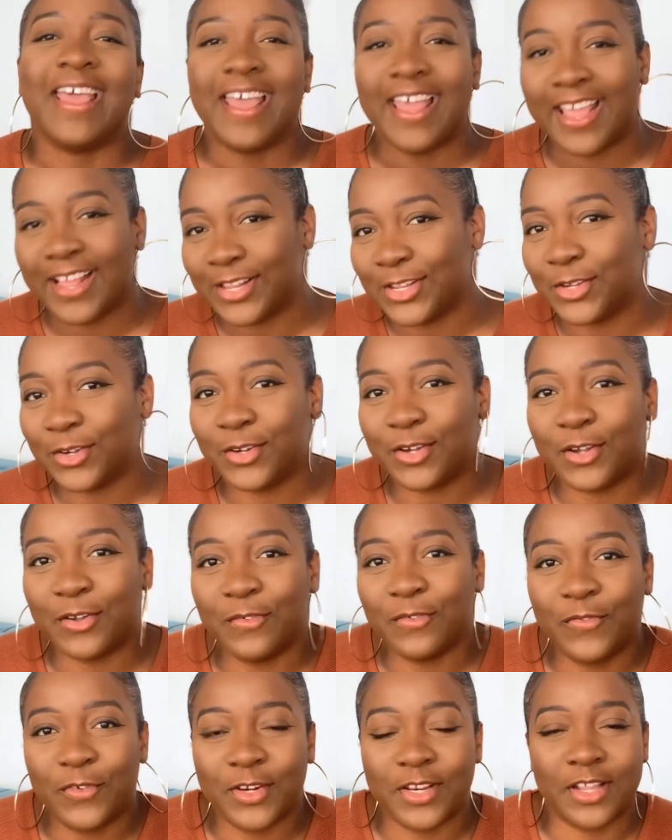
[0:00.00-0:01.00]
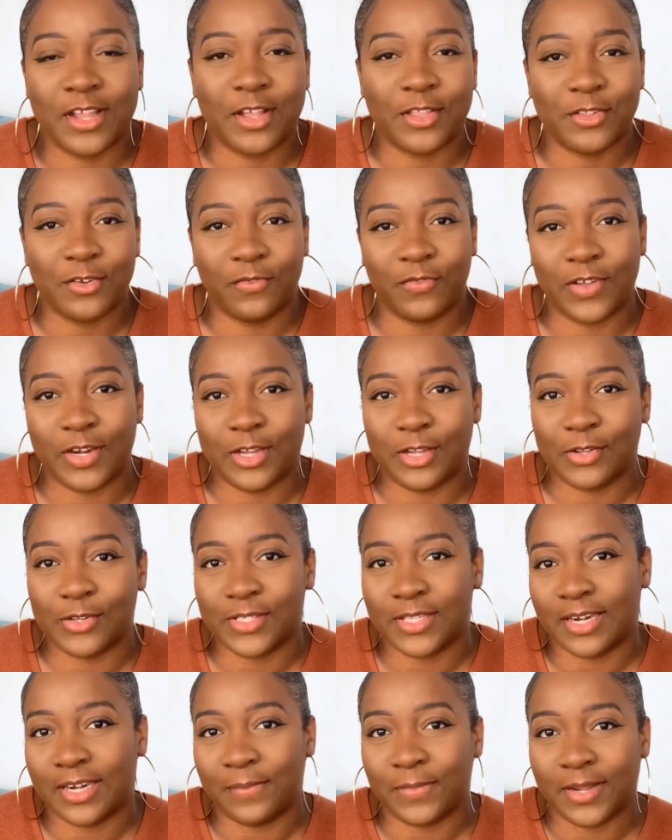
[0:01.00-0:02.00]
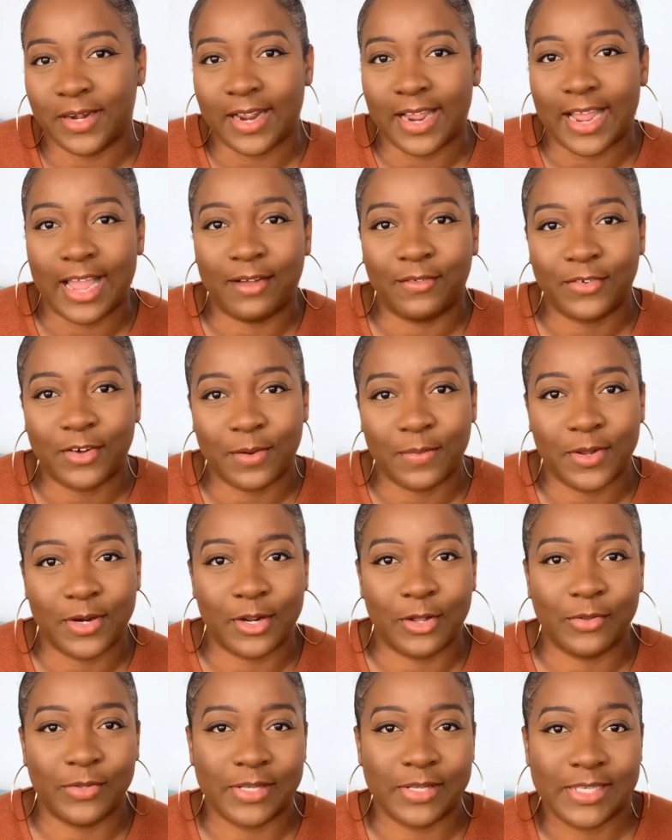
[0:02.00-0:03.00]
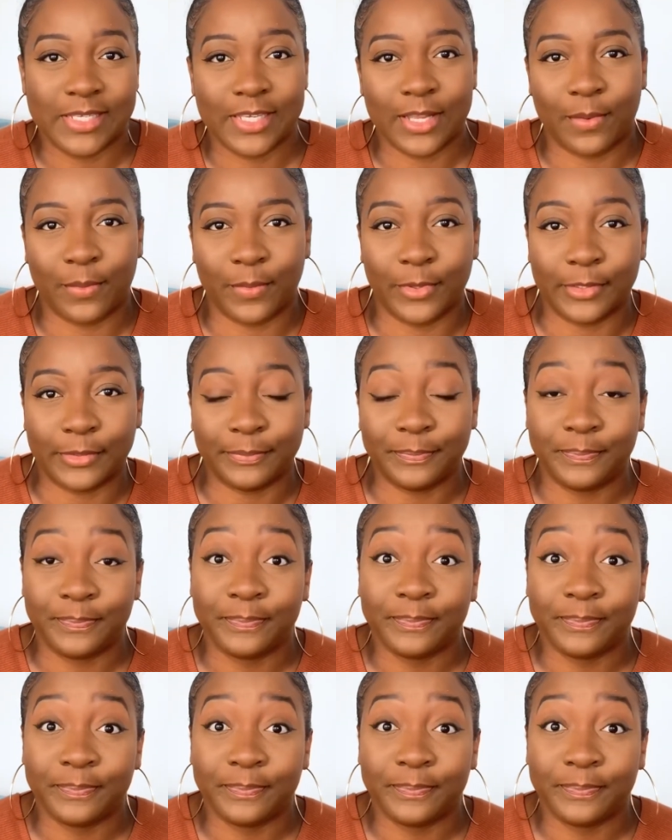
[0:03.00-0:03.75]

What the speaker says: and look out for the other videos that I'm gonna have coming out this summer.